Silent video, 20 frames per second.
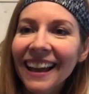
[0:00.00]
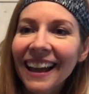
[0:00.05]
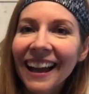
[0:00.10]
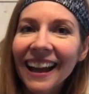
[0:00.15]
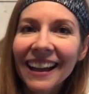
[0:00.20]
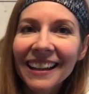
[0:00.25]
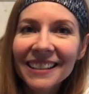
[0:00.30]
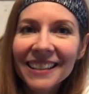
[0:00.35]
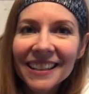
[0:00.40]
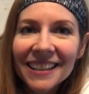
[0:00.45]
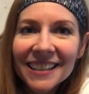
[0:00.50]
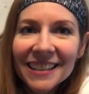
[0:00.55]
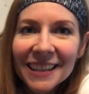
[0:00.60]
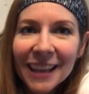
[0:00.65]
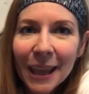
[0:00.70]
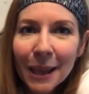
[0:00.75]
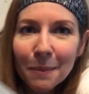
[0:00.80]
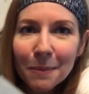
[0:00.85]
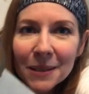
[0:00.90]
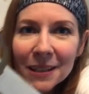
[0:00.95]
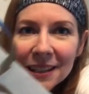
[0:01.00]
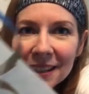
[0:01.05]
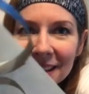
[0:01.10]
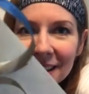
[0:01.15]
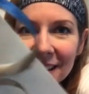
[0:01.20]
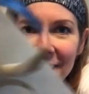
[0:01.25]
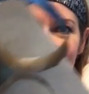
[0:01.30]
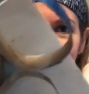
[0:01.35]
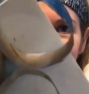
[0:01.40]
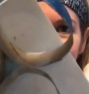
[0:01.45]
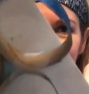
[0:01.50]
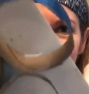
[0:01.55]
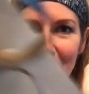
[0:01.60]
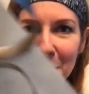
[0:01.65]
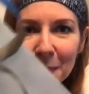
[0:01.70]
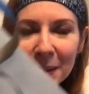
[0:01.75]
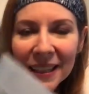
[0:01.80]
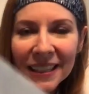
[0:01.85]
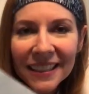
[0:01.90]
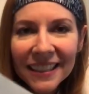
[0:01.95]
I just taped those
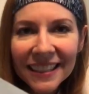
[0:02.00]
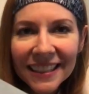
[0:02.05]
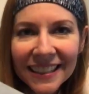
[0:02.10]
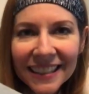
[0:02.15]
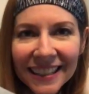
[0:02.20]
pieces